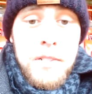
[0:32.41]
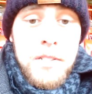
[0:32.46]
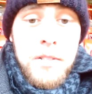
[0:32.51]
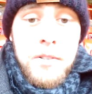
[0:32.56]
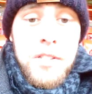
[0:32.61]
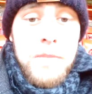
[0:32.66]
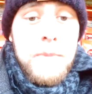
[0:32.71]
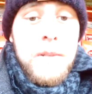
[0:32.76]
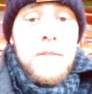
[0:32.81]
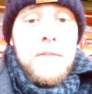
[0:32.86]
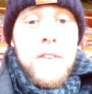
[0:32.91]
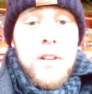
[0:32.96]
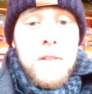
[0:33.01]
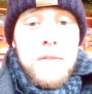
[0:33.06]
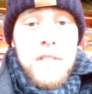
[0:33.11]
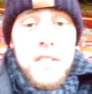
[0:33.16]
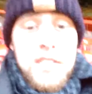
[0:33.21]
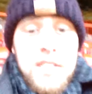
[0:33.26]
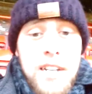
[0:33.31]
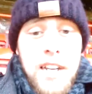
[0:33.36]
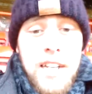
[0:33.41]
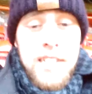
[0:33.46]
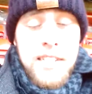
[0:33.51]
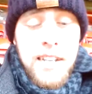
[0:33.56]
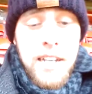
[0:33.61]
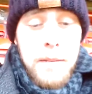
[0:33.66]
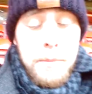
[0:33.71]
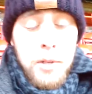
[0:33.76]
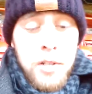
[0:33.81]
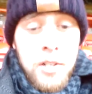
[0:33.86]
he's going to be involved in today's
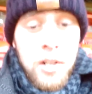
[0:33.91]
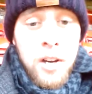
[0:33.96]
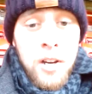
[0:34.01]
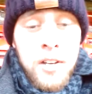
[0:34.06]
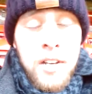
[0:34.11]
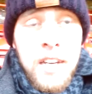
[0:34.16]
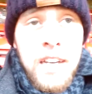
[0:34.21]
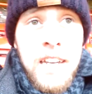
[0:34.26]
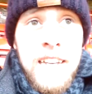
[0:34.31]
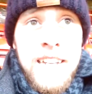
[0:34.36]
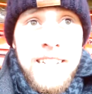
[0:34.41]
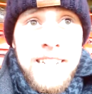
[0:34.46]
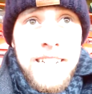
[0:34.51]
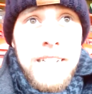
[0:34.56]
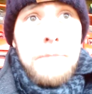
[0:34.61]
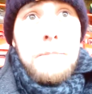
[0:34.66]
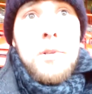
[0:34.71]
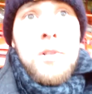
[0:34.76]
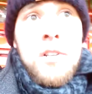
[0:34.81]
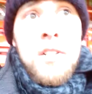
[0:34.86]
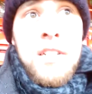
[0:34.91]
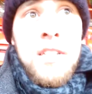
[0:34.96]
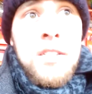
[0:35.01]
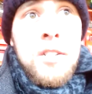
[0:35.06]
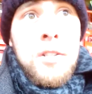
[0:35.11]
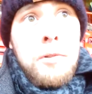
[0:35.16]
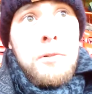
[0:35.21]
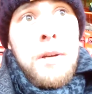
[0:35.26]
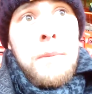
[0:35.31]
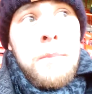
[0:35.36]
game or not. He did put on
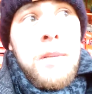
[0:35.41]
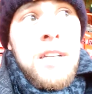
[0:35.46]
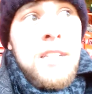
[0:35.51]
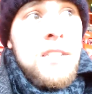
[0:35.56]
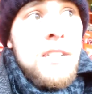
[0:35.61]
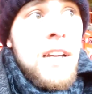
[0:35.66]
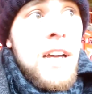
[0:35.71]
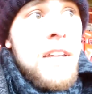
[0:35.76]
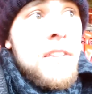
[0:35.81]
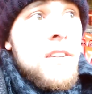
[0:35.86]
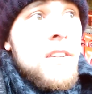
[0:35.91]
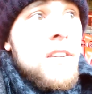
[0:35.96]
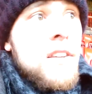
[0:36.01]
Instagram last night